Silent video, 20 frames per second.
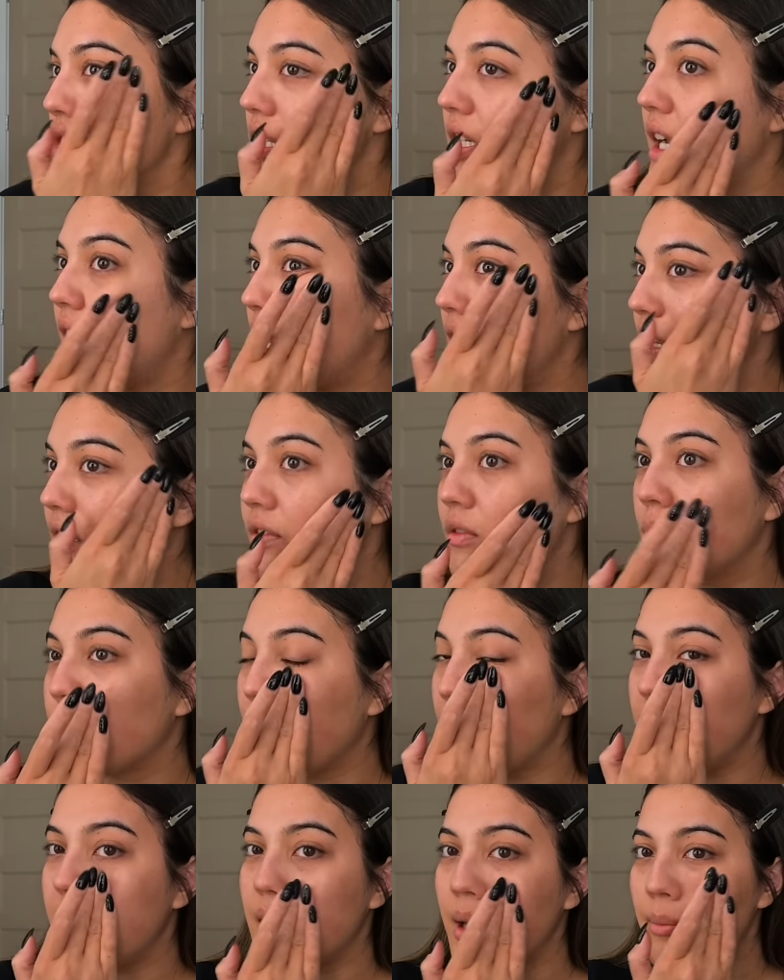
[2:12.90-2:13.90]
to kind of
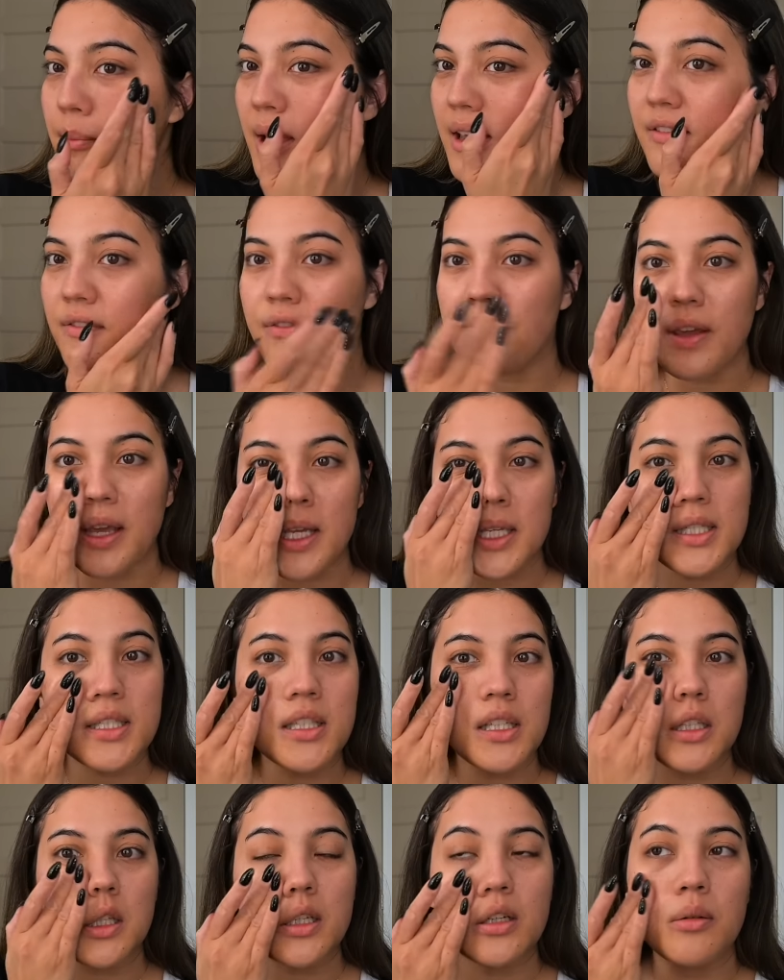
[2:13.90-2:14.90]
brighten up my face
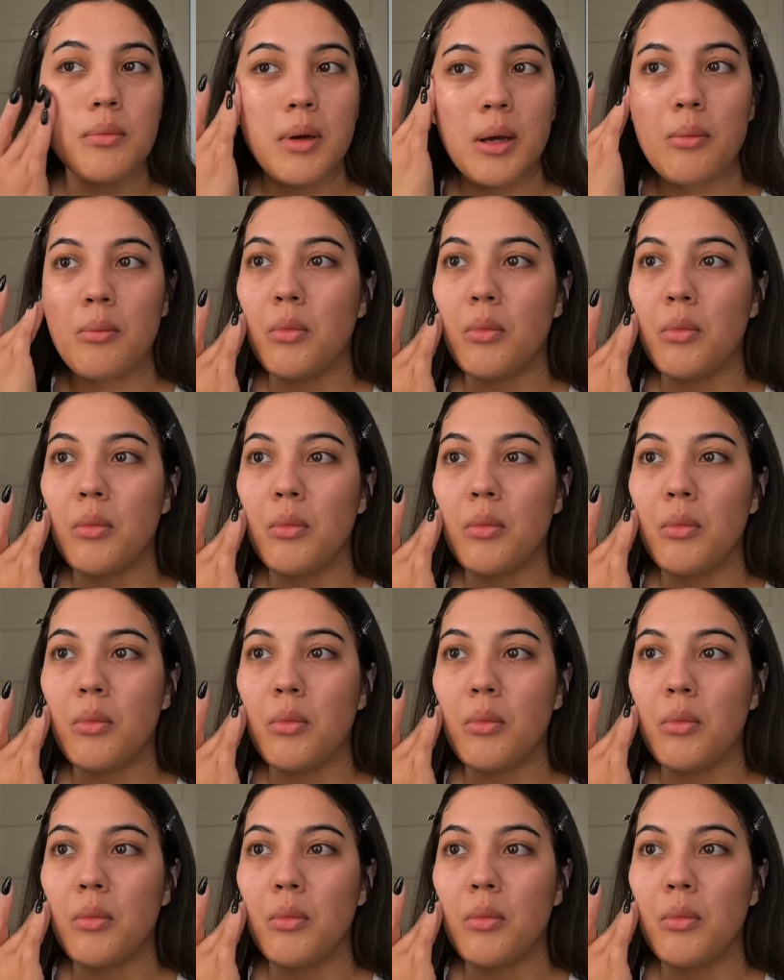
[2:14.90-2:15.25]
a little bit